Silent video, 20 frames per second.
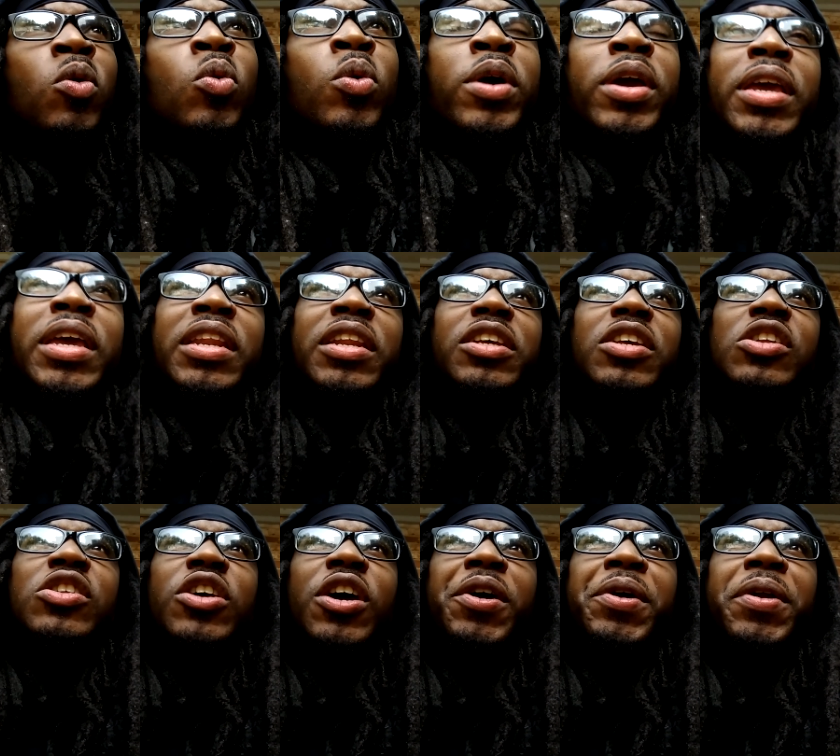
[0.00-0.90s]
with
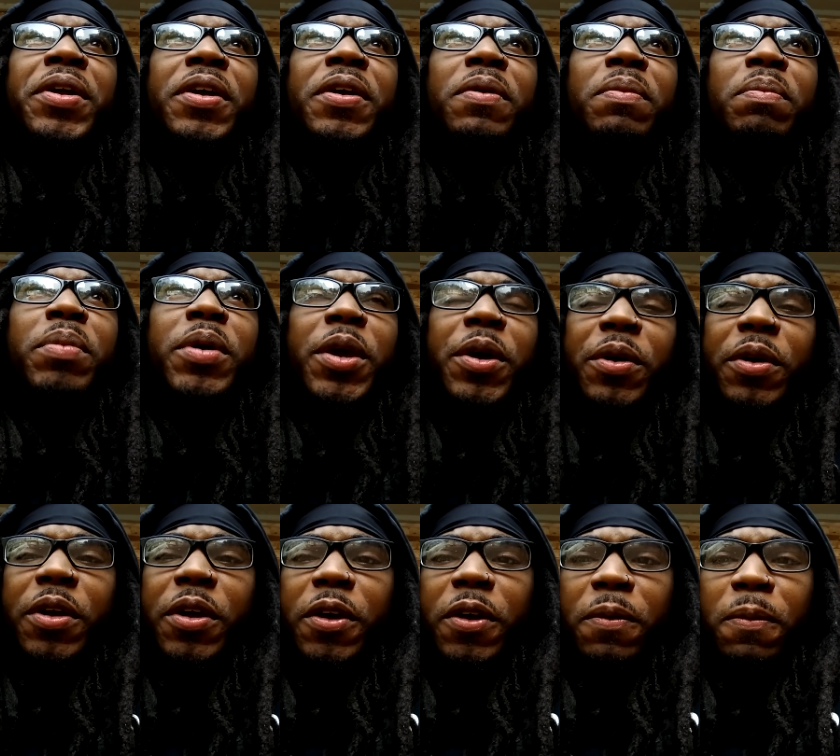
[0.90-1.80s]
any journey,
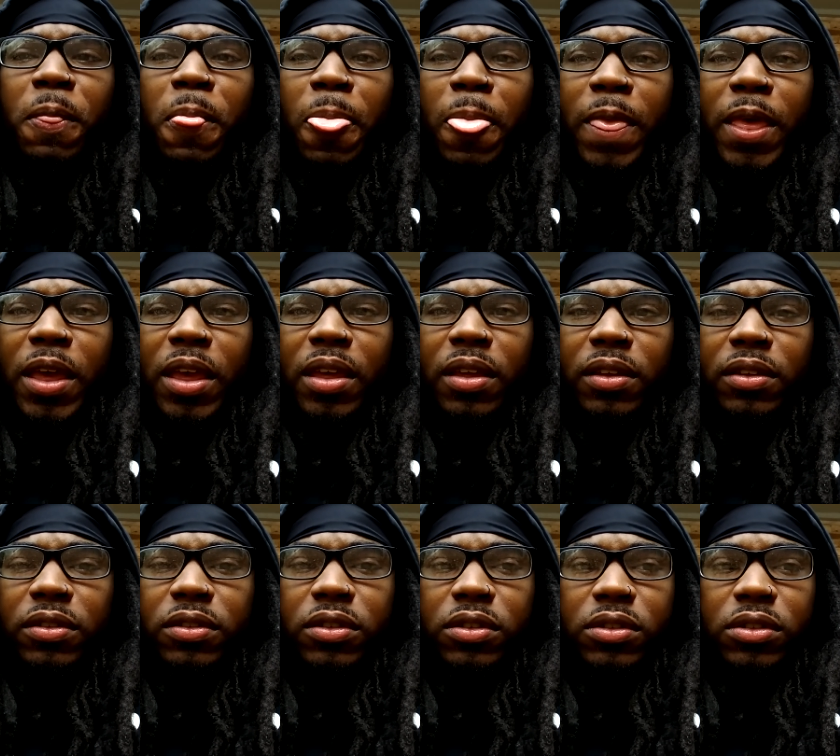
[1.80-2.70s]
period,
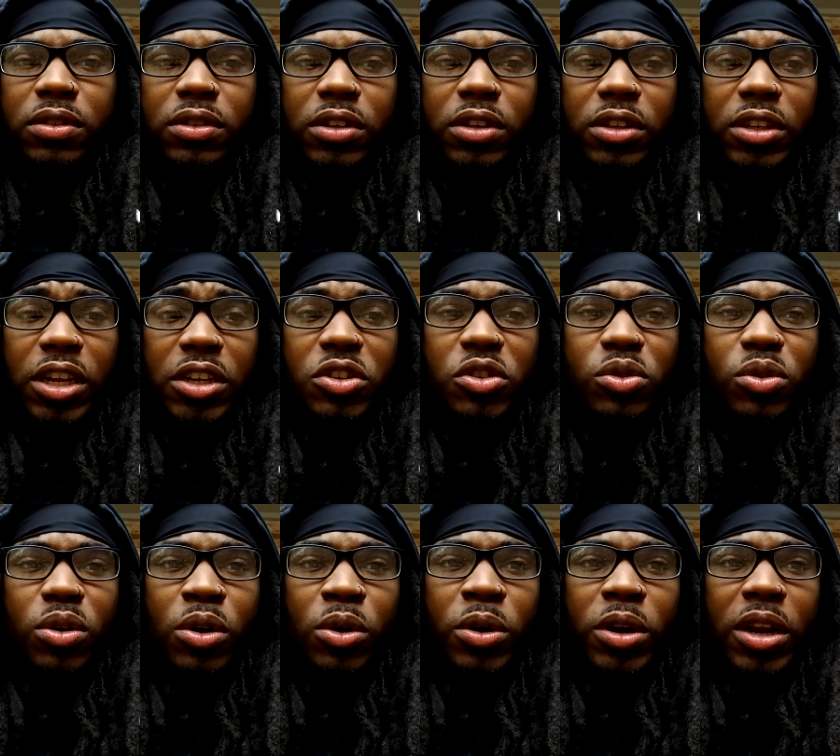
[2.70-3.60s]
that
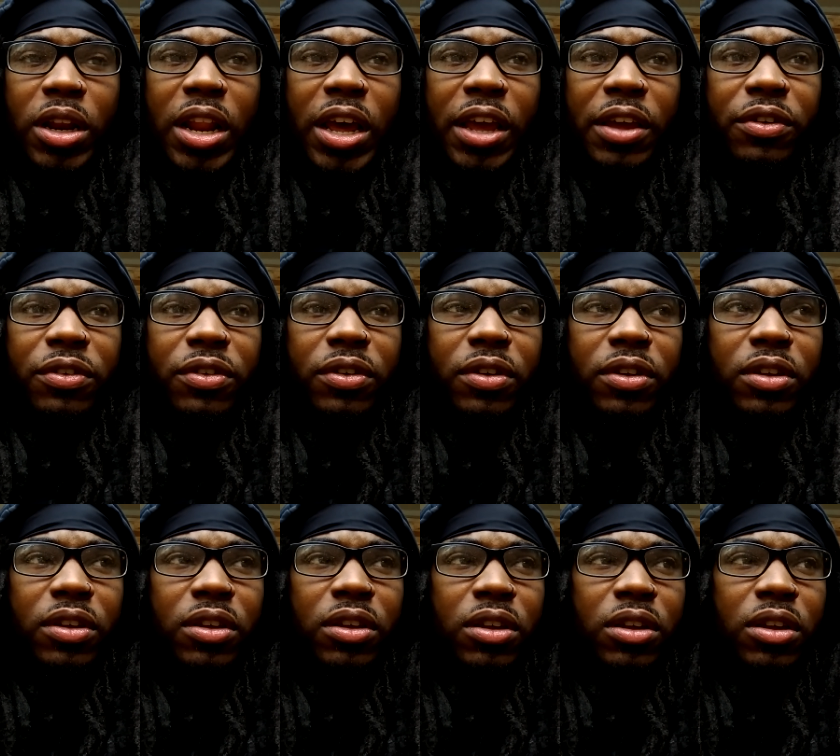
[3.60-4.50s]
you on in life.
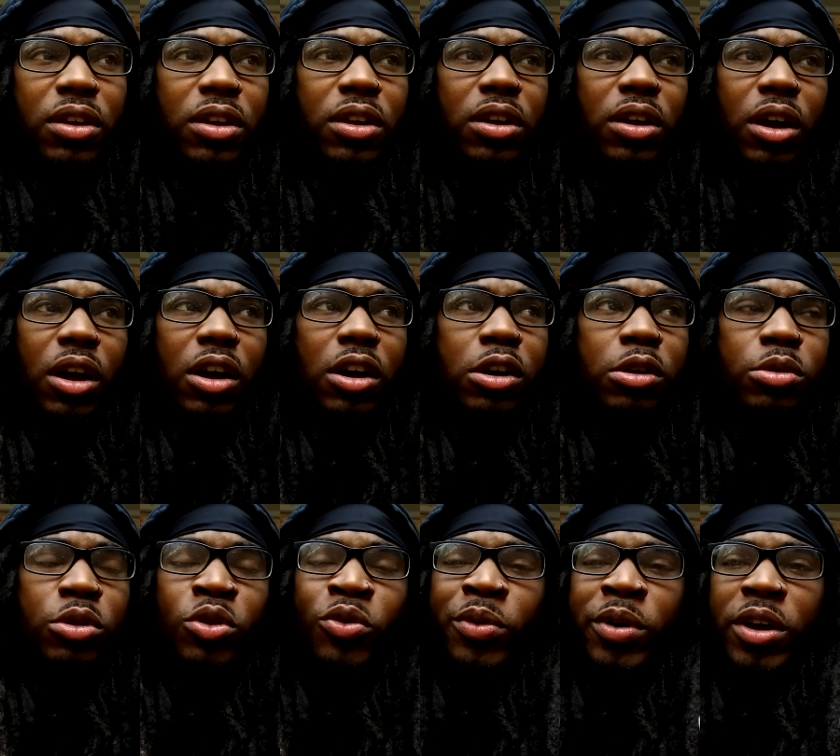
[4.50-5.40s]

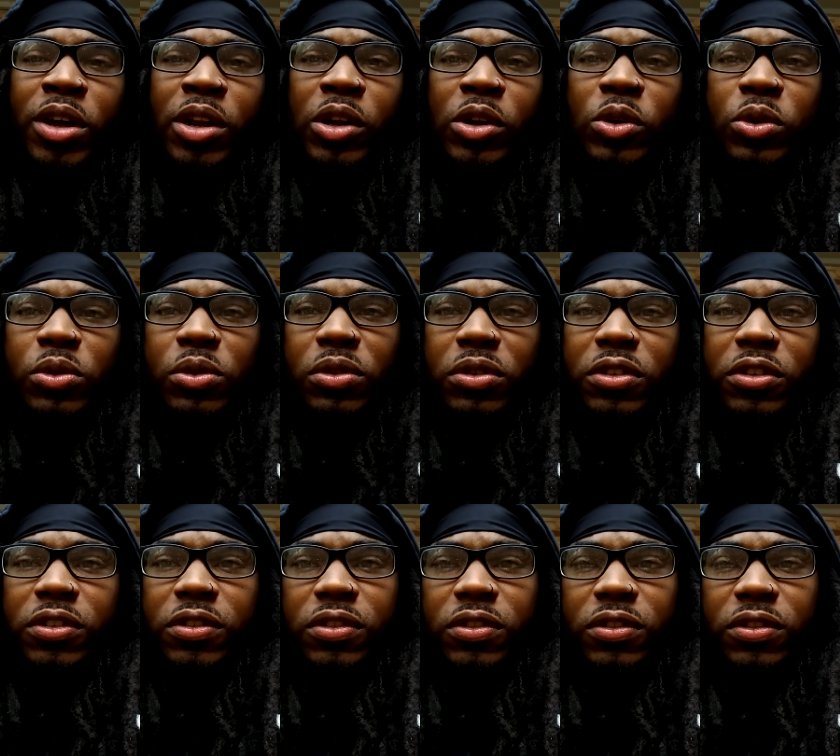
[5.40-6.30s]
Um, you will
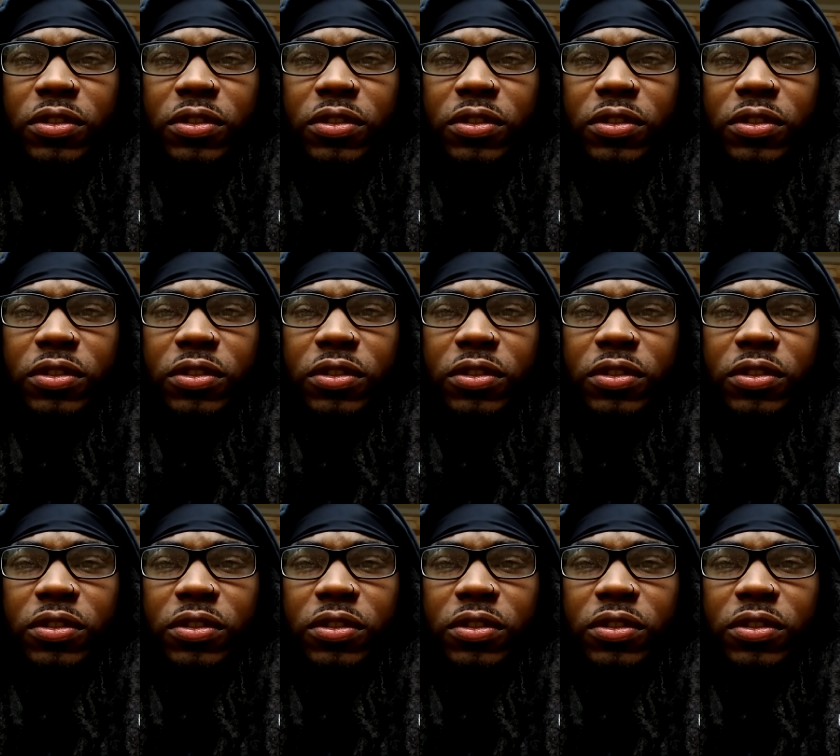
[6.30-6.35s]
lose.